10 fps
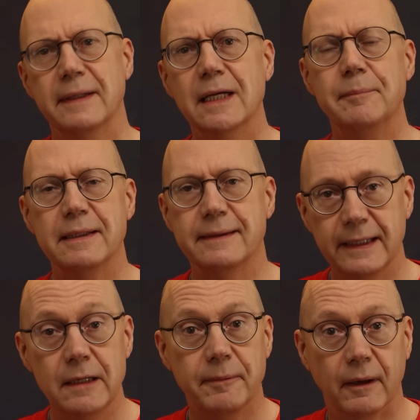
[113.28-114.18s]
dig a bit
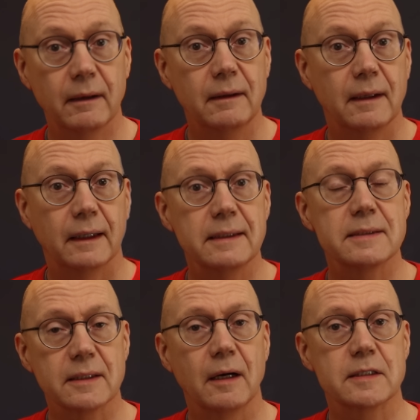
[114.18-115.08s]
deeper and it
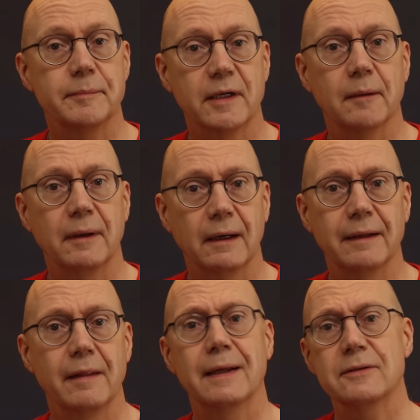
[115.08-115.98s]
starts to become
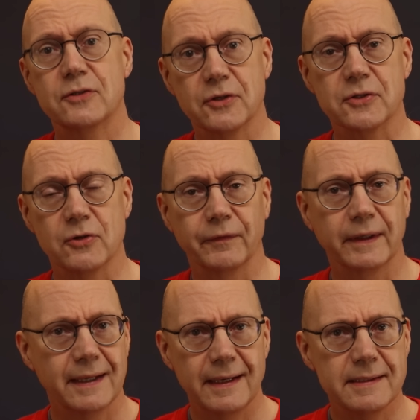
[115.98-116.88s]
clear that that's just not the
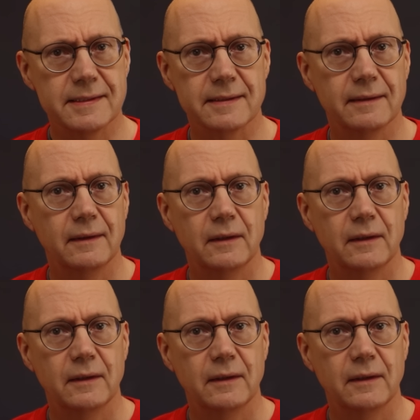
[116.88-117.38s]
case.